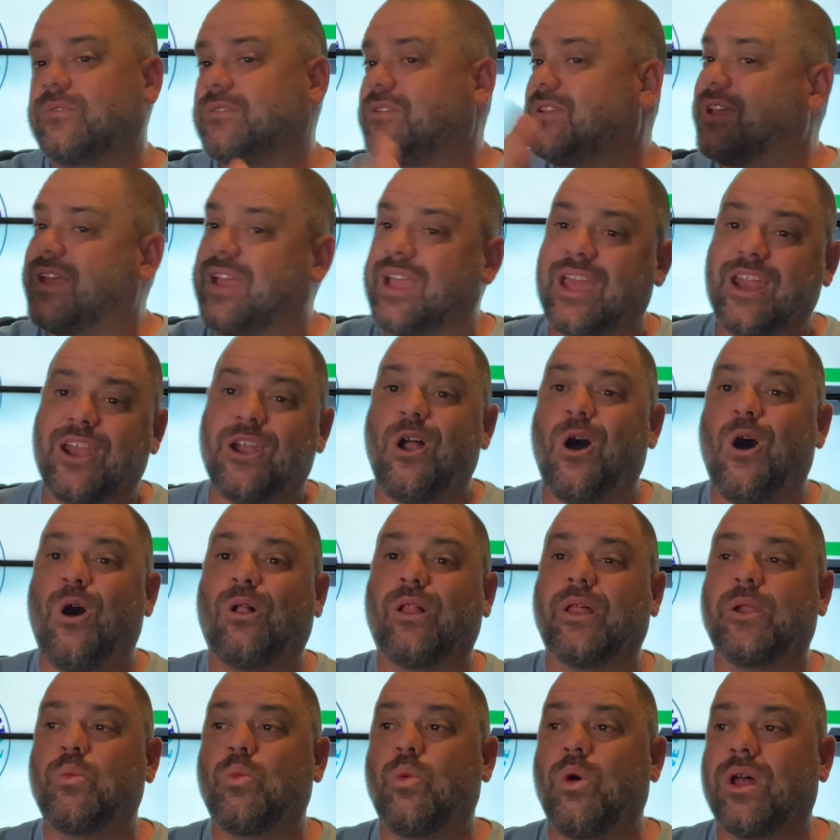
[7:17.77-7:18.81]
You can get it
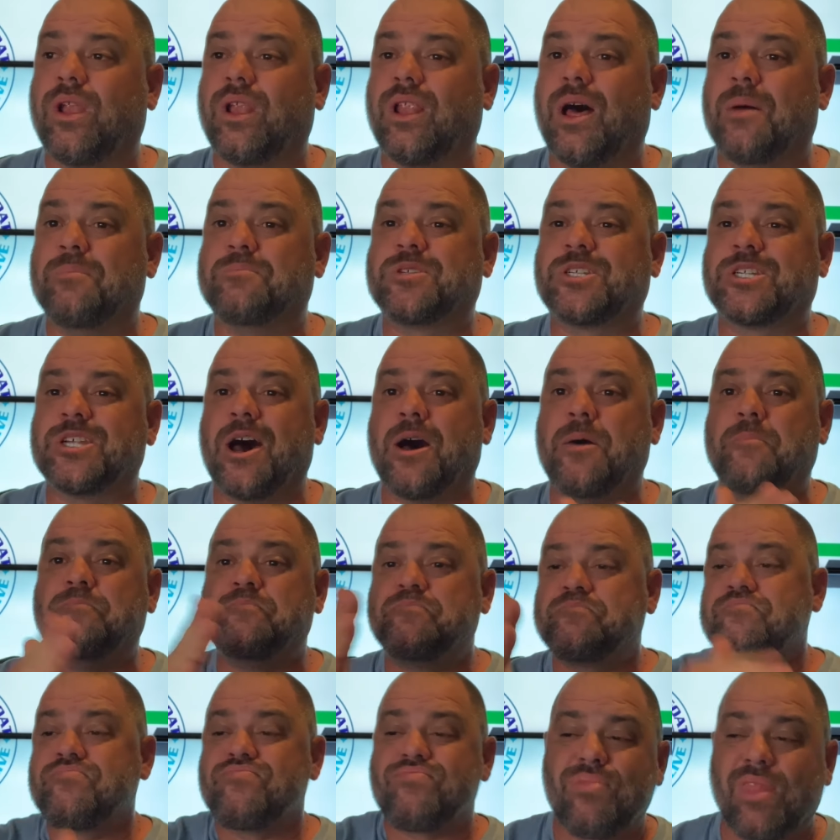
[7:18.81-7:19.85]
all in one lump sum
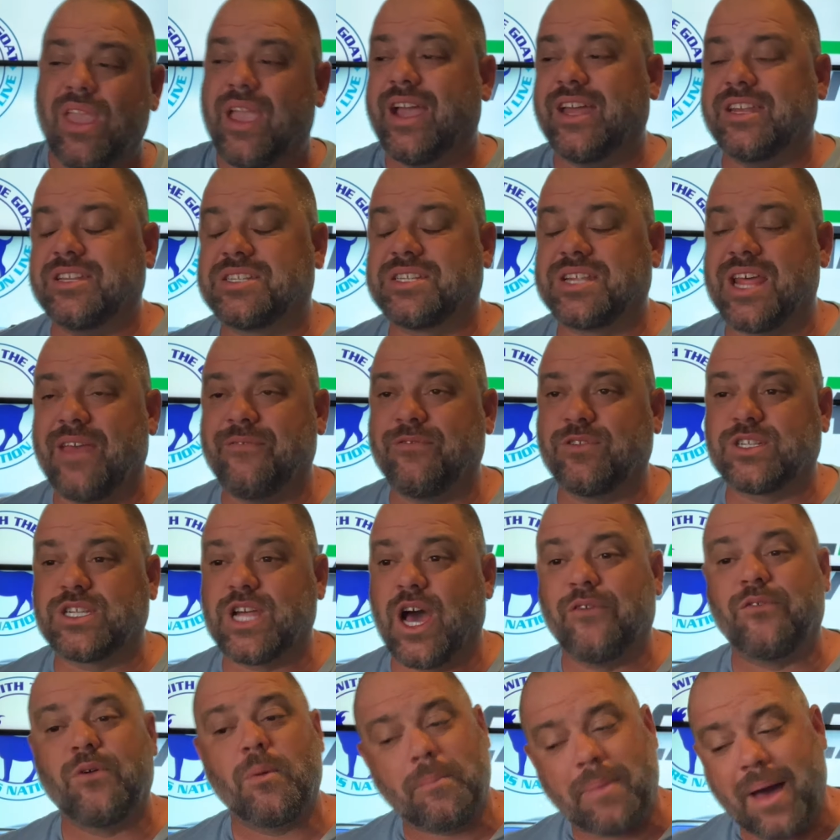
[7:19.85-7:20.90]
and save
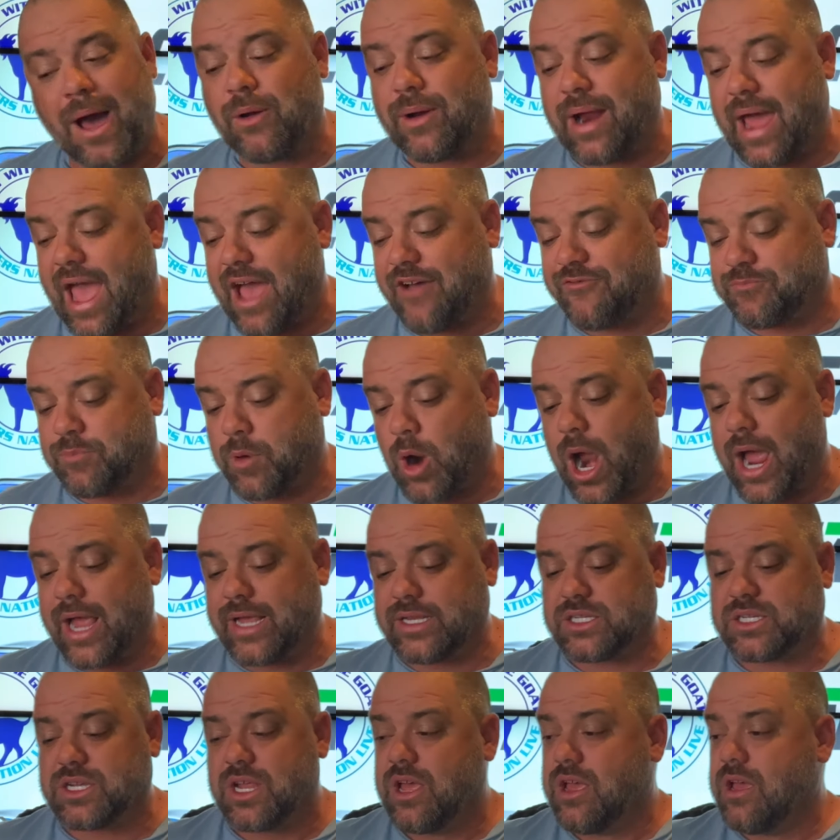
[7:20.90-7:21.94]
yourself about half
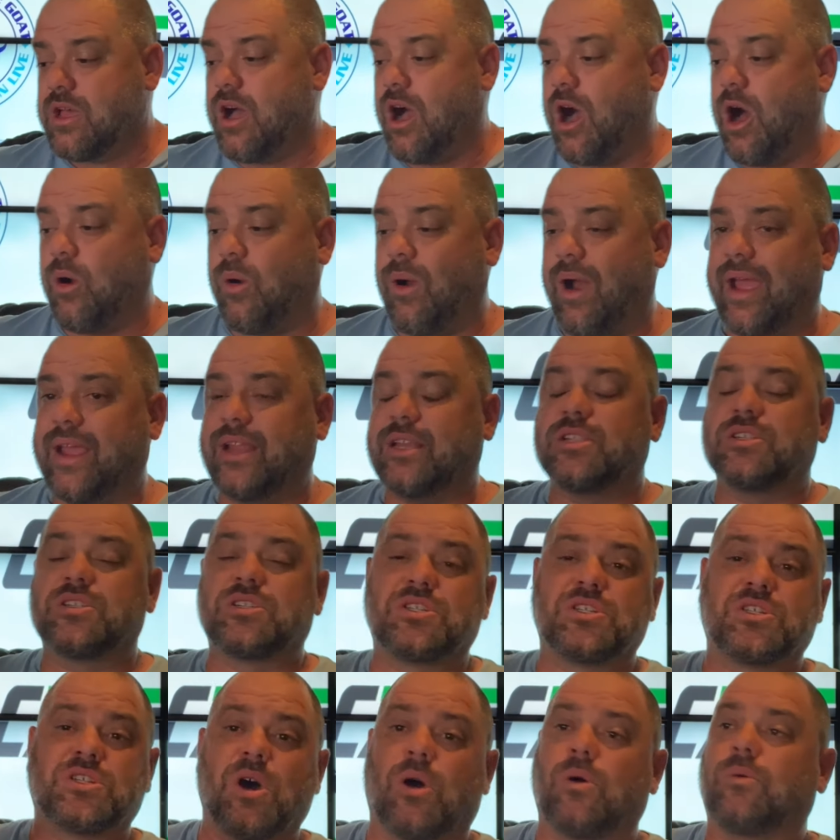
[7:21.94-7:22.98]
price. All right.
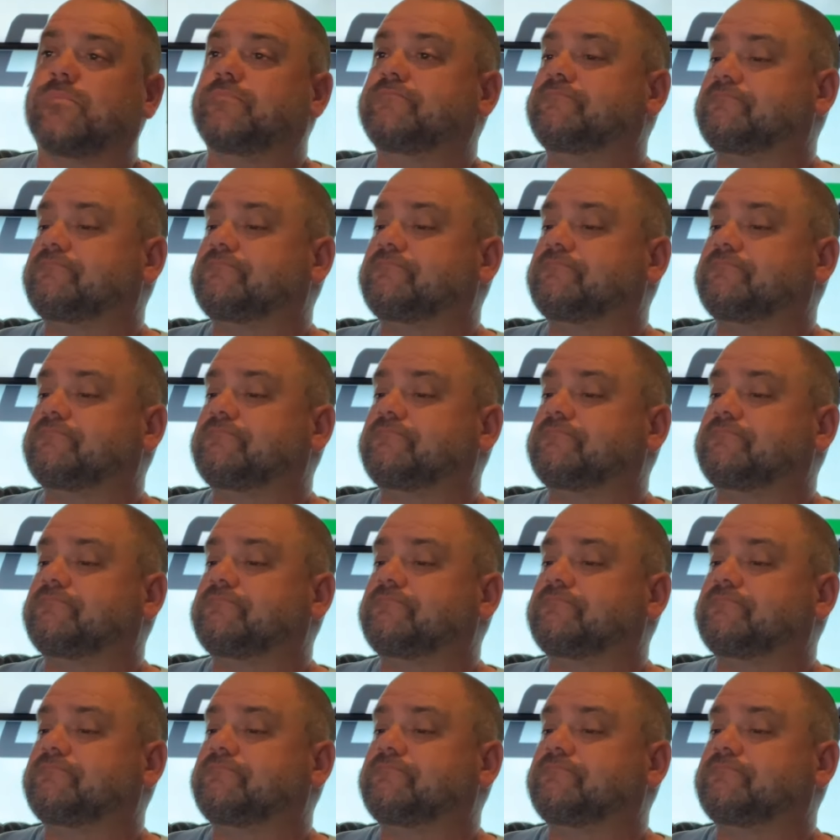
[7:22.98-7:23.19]
So